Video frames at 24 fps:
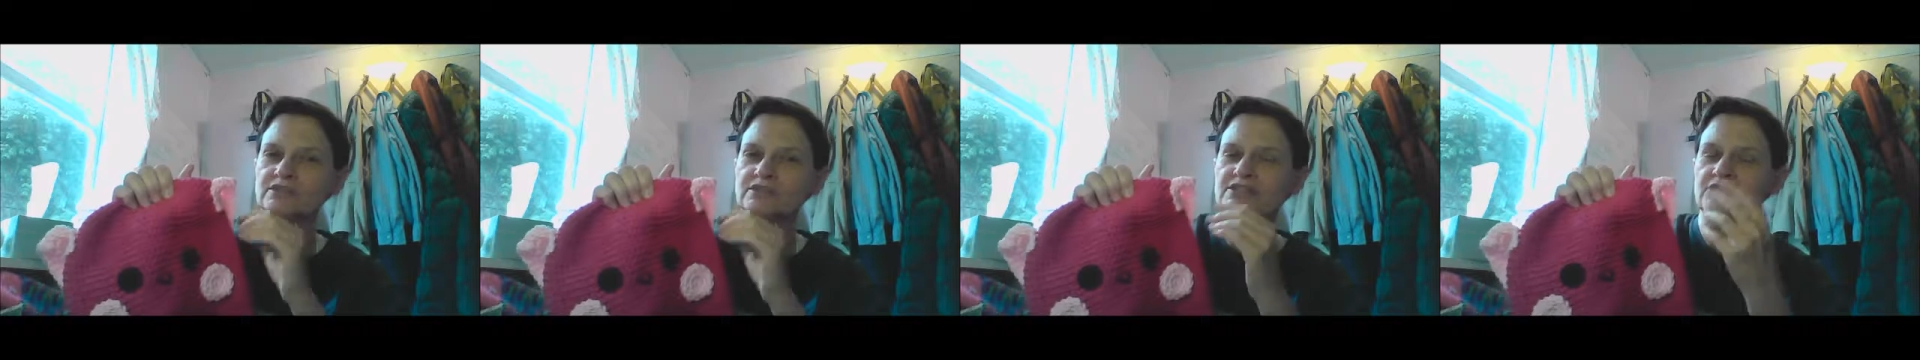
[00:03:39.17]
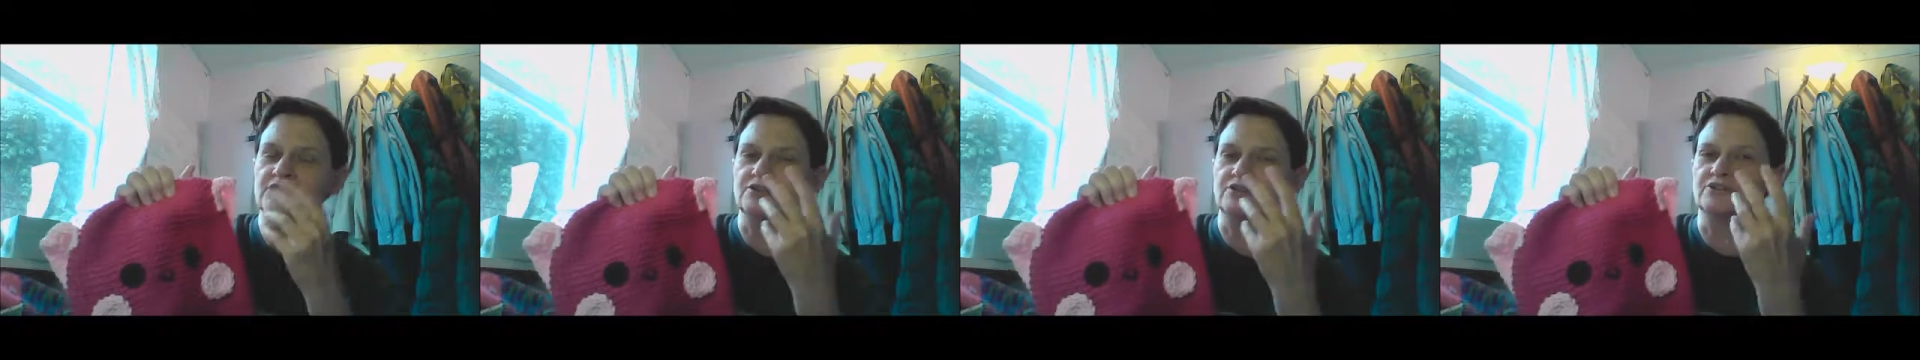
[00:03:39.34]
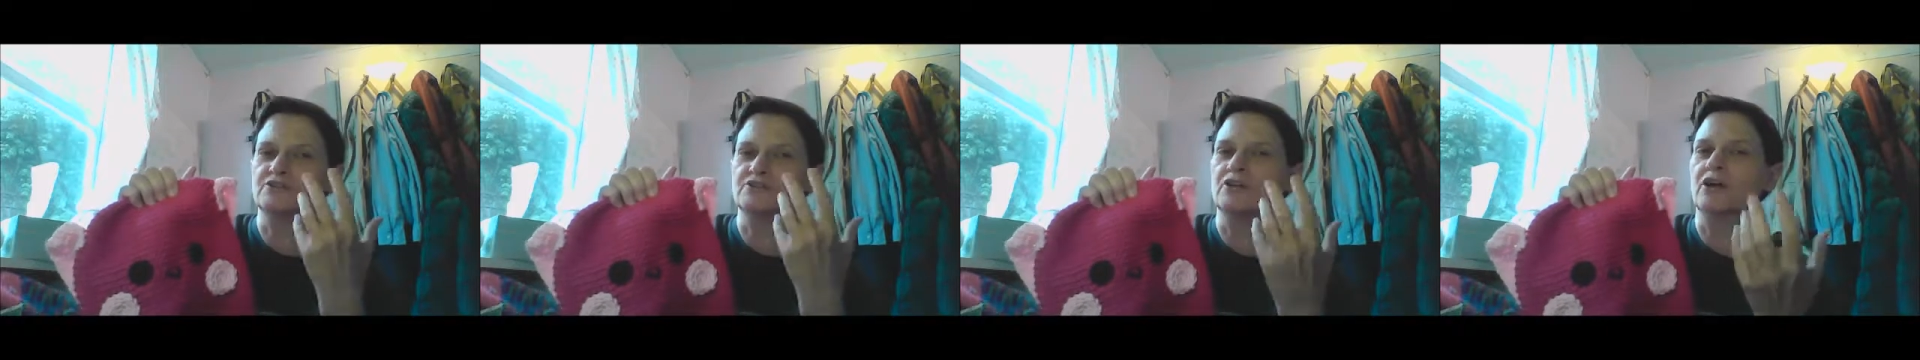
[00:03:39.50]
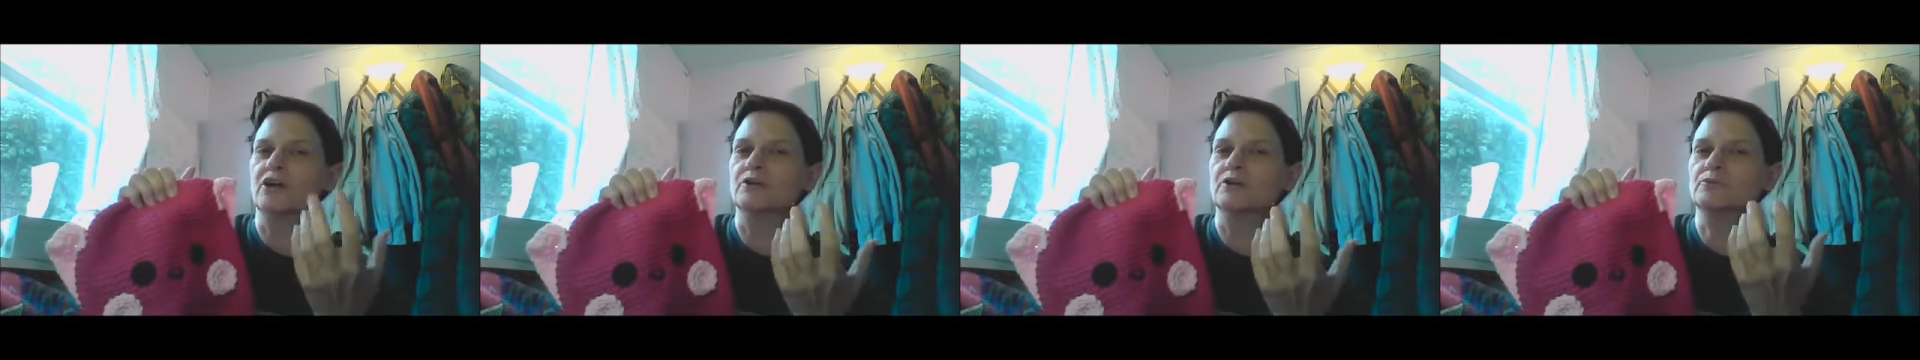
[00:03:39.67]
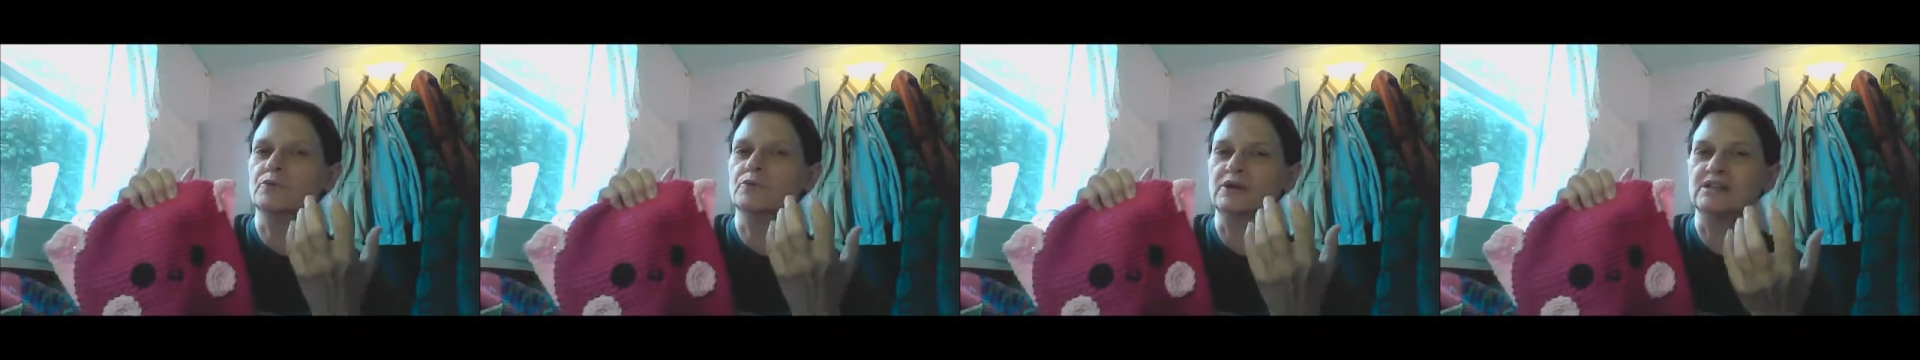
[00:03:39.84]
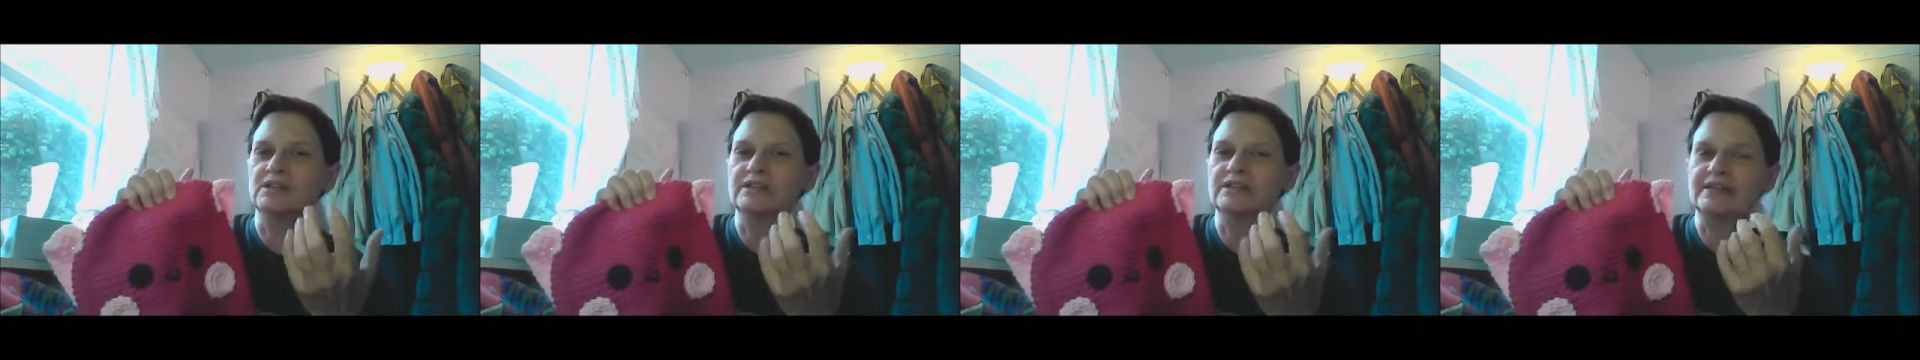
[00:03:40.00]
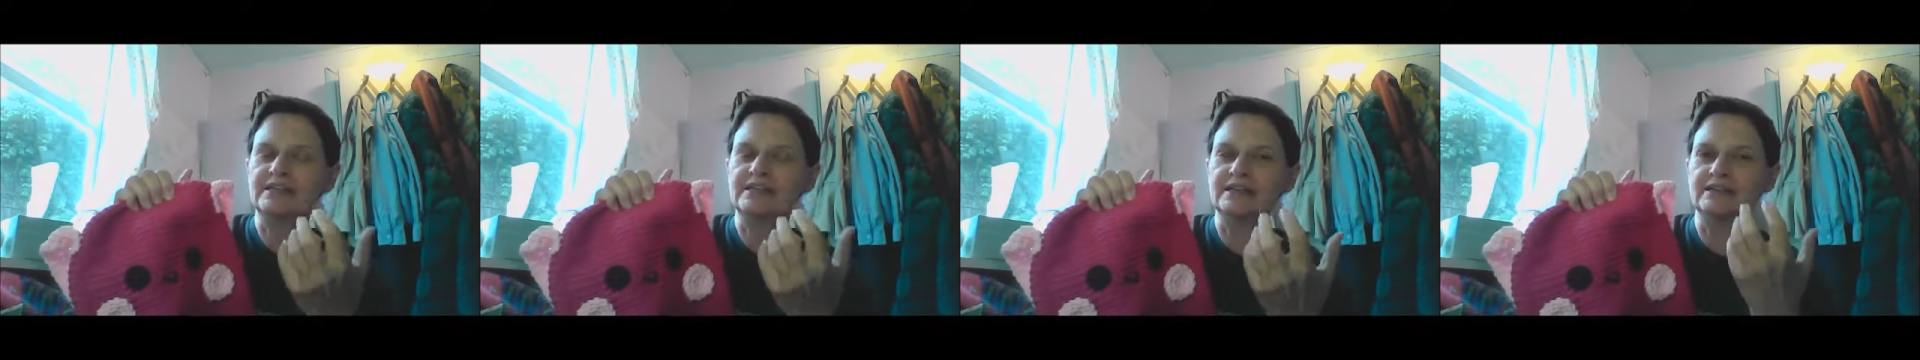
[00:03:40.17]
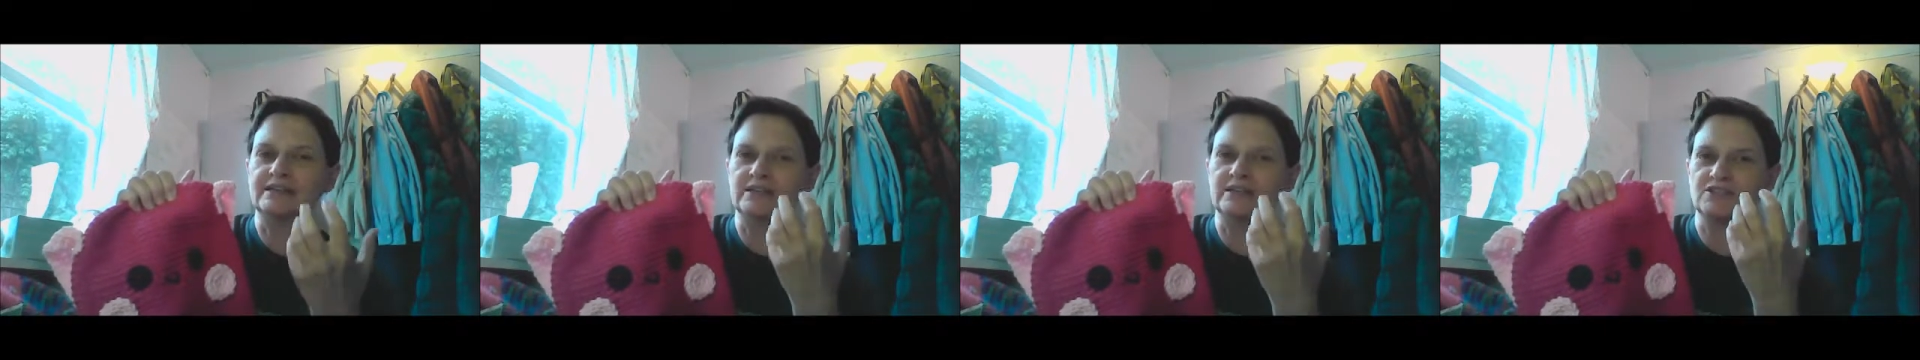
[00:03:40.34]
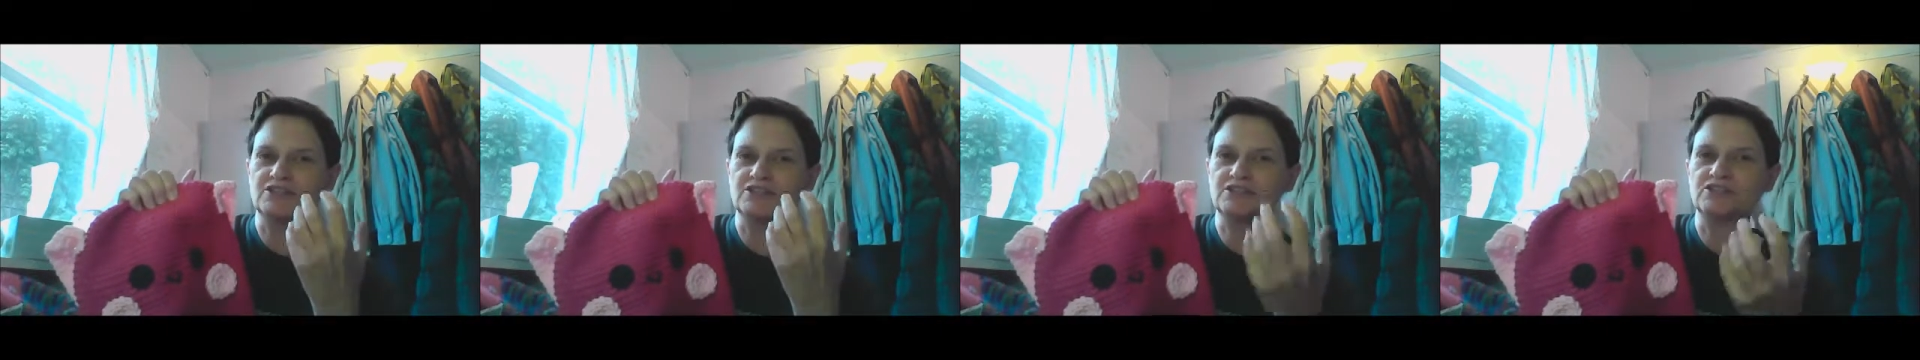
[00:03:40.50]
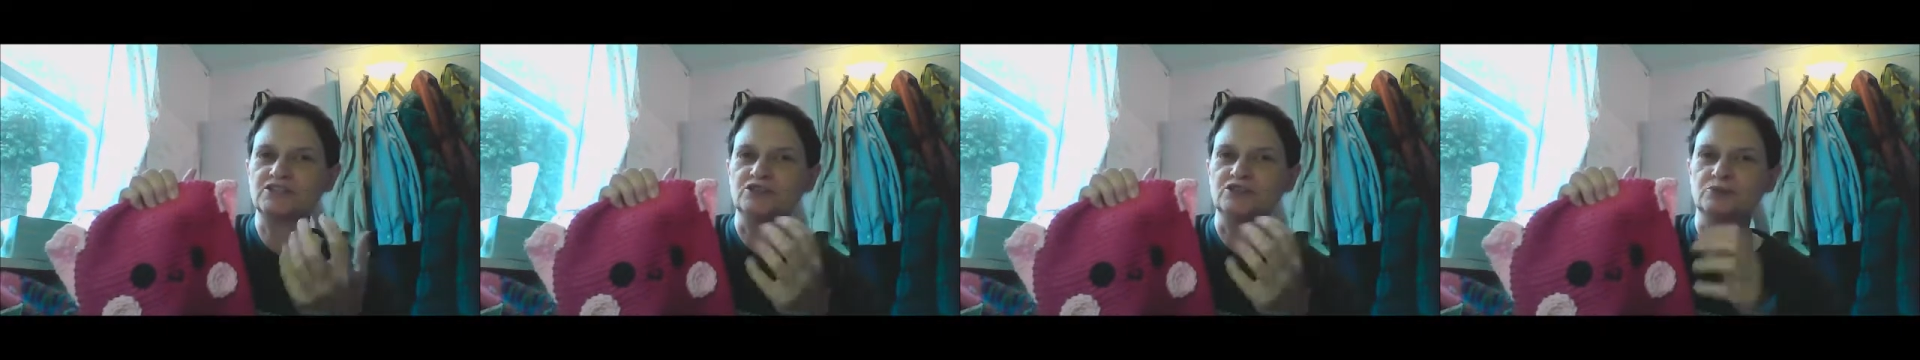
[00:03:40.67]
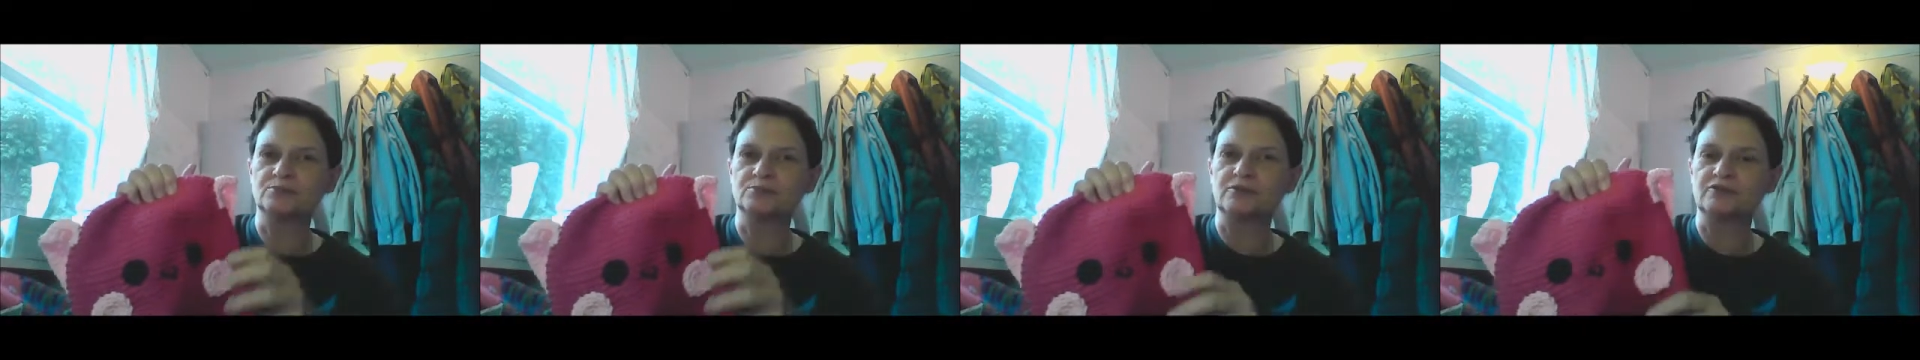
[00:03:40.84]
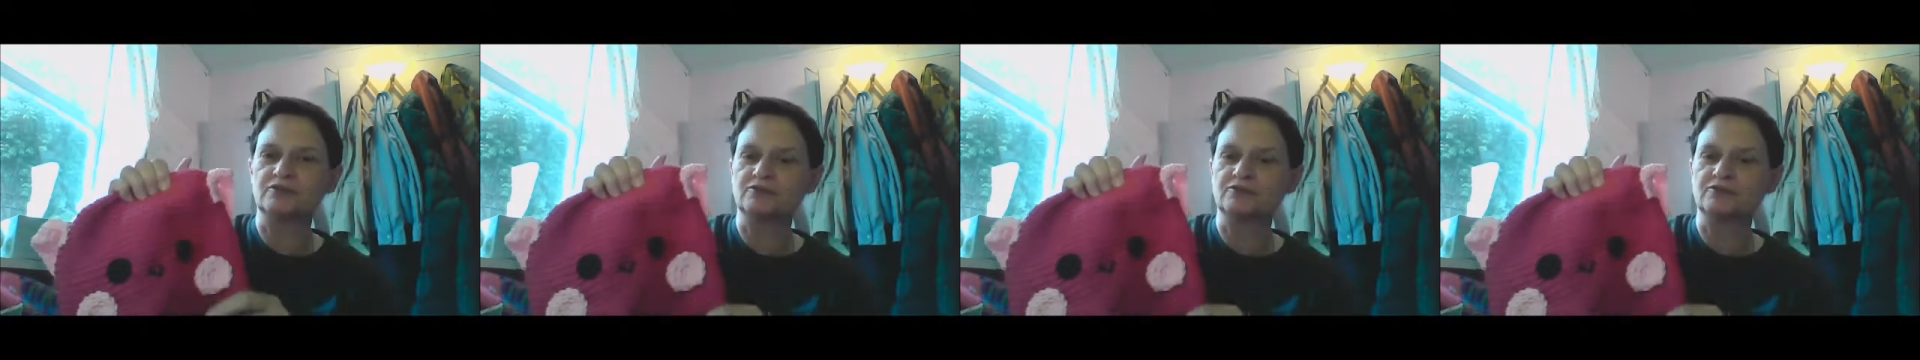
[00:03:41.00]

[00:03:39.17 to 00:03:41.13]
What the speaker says: so you're not really getting a super